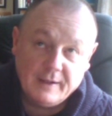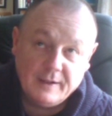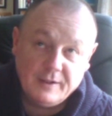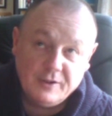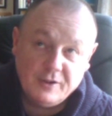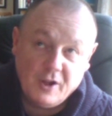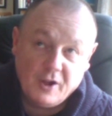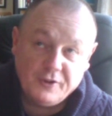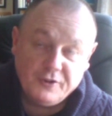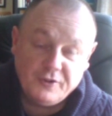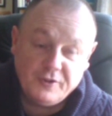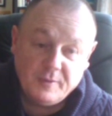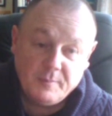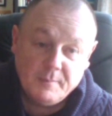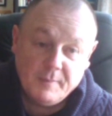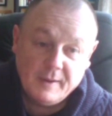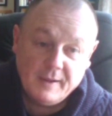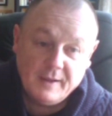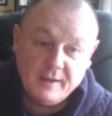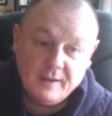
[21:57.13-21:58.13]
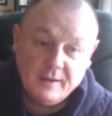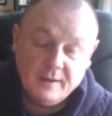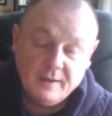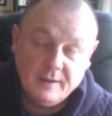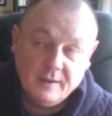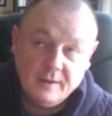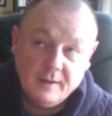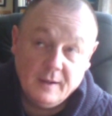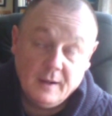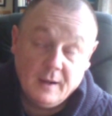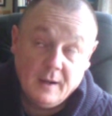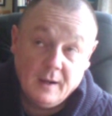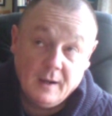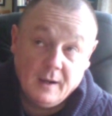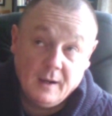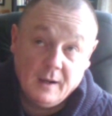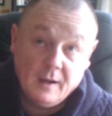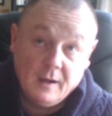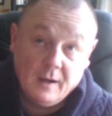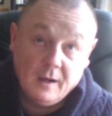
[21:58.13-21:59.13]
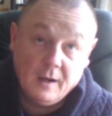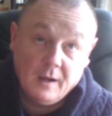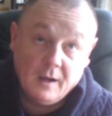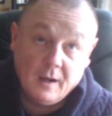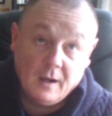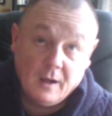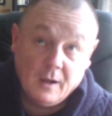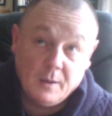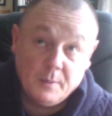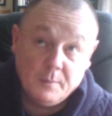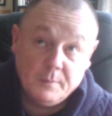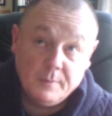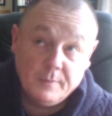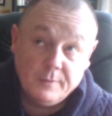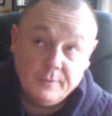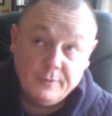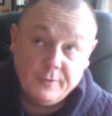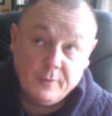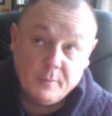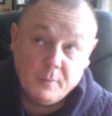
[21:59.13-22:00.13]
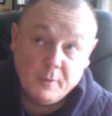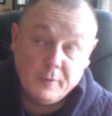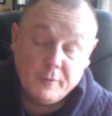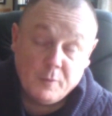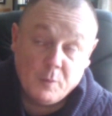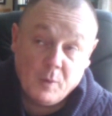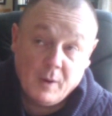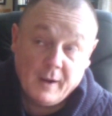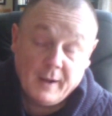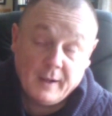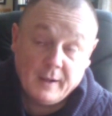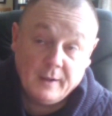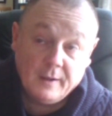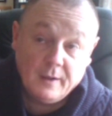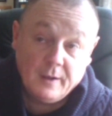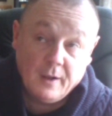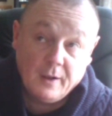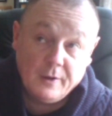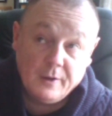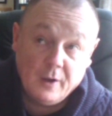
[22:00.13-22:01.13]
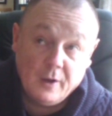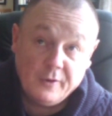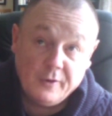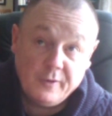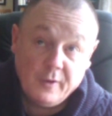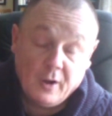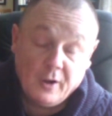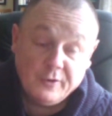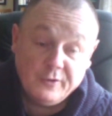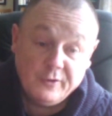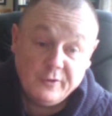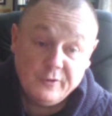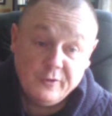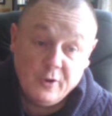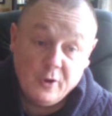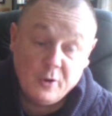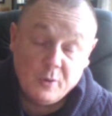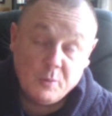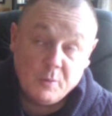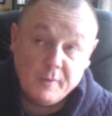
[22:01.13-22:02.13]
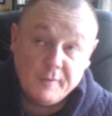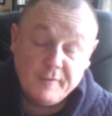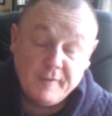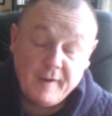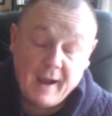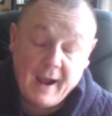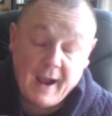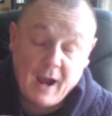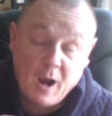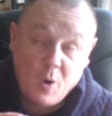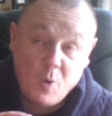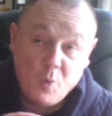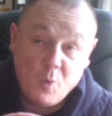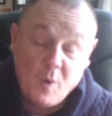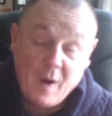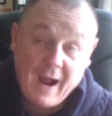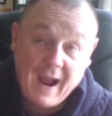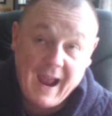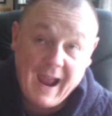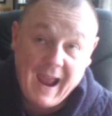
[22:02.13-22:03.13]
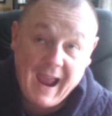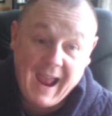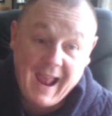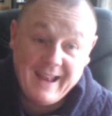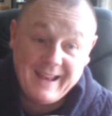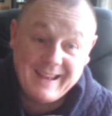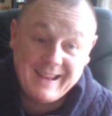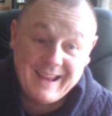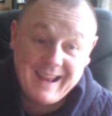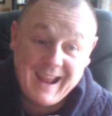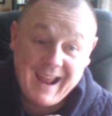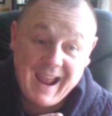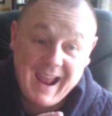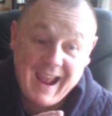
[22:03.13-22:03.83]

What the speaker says: to move away. And last night I just knew without any doubt that snake medicine,